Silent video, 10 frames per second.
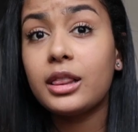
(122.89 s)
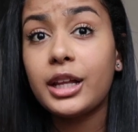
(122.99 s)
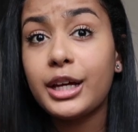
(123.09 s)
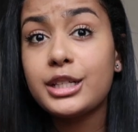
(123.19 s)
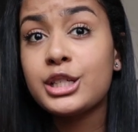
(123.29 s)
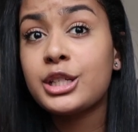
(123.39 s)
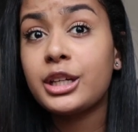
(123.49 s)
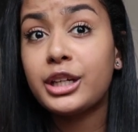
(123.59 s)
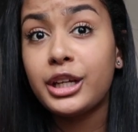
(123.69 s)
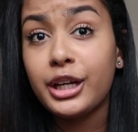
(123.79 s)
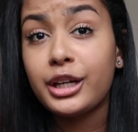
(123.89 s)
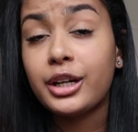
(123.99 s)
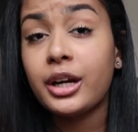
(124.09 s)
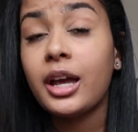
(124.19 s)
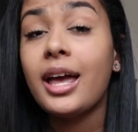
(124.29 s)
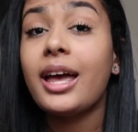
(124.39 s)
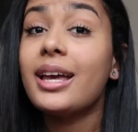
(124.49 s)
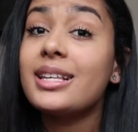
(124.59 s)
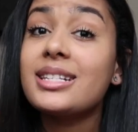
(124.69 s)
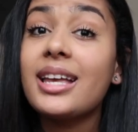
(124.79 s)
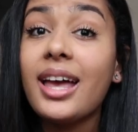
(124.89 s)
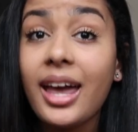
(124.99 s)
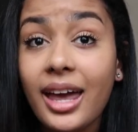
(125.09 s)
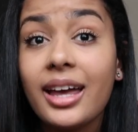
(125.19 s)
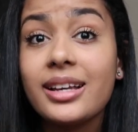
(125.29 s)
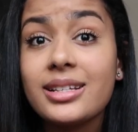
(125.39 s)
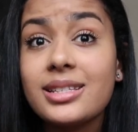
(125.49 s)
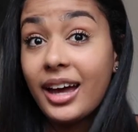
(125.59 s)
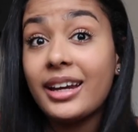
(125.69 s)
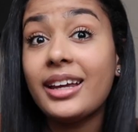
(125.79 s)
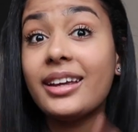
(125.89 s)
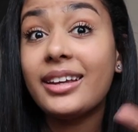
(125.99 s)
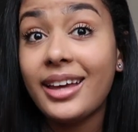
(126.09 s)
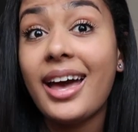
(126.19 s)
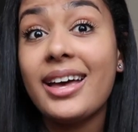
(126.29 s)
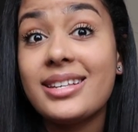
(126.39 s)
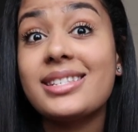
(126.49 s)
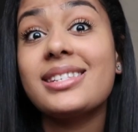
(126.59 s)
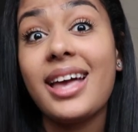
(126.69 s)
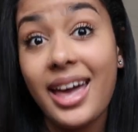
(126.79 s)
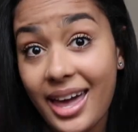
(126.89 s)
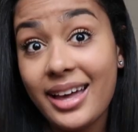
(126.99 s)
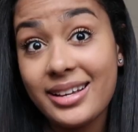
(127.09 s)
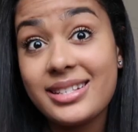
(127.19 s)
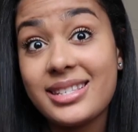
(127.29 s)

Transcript: lunch, dinner is egg. Honey, yes, eggs.